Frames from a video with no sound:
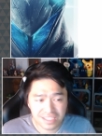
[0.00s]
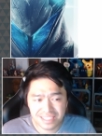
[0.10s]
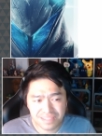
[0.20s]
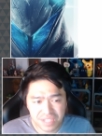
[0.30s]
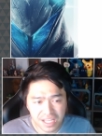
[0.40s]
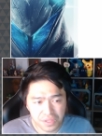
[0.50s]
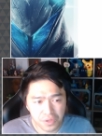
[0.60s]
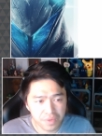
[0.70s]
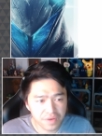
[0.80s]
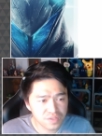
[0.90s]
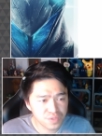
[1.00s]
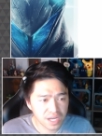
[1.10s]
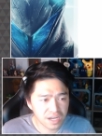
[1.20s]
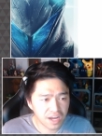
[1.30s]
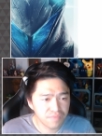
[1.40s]
It seems like a little bit of a
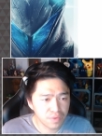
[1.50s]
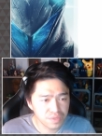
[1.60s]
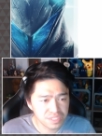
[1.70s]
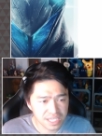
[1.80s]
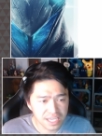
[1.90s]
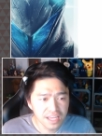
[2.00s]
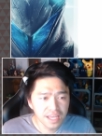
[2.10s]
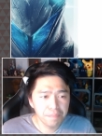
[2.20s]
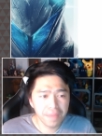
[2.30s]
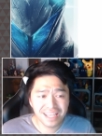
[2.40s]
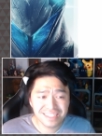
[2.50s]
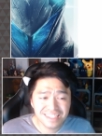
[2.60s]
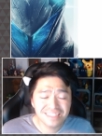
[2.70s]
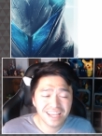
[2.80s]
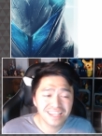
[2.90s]
trade-off, but we'll see.
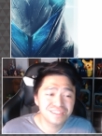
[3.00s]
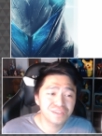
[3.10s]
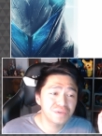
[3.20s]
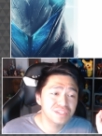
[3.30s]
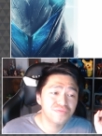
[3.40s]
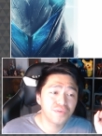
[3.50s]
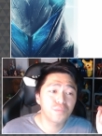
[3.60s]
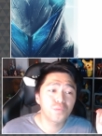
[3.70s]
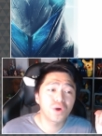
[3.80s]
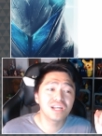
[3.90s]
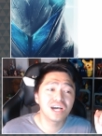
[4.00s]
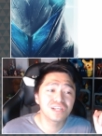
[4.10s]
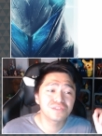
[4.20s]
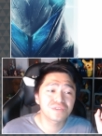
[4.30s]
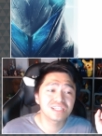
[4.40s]
Magazine size decreased from
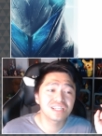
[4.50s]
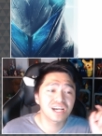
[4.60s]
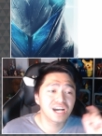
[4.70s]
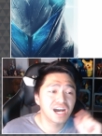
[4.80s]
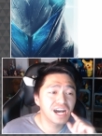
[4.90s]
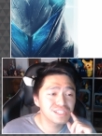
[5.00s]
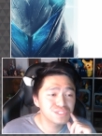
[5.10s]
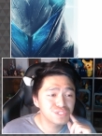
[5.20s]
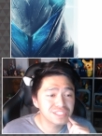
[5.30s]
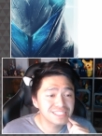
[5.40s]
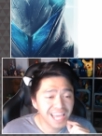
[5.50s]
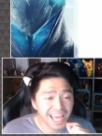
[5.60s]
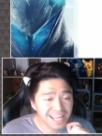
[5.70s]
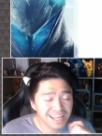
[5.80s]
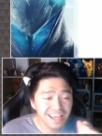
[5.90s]
100 uh, to
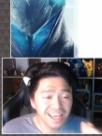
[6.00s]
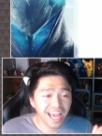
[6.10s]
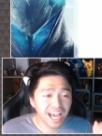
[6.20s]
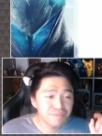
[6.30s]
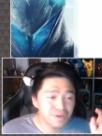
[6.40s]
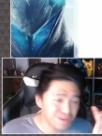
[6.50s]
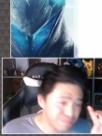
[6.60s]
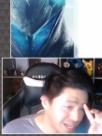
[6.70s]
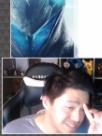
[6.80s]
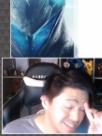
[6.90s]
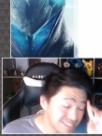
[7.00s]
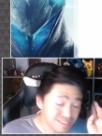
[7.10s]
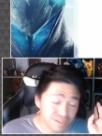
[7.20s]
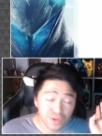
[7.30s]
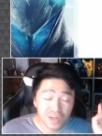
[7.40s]
10. Ammo capacity
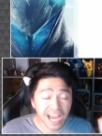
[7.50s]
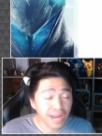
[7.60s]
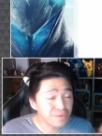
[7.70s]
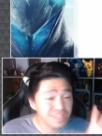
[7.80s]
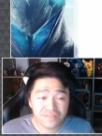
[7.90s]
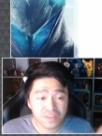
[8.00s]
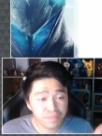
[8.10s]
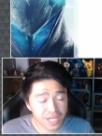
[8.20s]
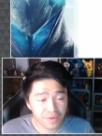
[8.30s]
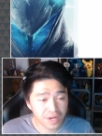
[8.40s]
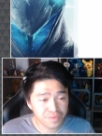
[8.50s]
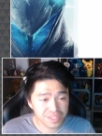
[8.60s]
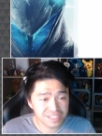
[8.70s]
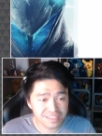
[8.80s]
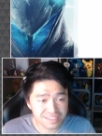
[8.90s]
set to 30. I really have to play around with
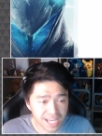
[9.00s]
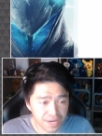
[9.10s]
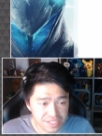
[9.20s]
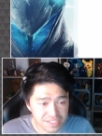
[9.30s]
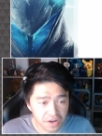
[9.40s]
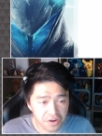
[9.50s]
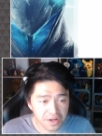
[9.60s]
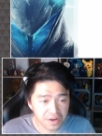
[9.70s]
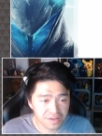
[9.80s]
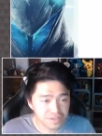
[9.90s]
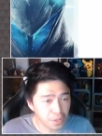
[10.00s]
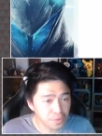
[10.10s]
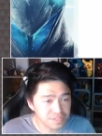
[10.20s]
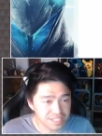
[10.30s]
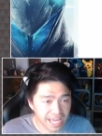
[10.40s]
these to see how this all
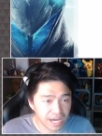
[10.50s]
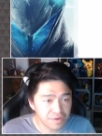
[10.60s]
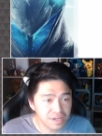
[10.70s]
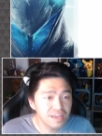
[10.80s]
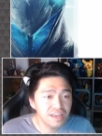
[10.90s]
goes down.